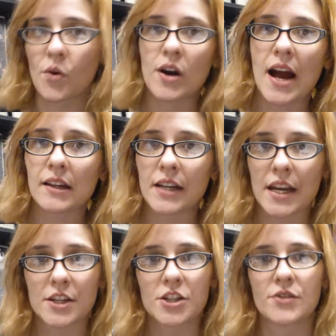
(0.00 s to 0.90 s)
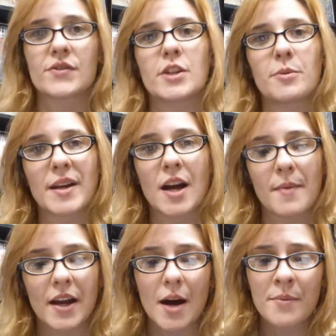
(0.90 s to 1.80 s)
morality issues that'll be
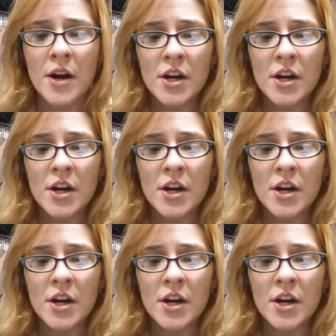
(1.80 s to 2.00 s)
coming up.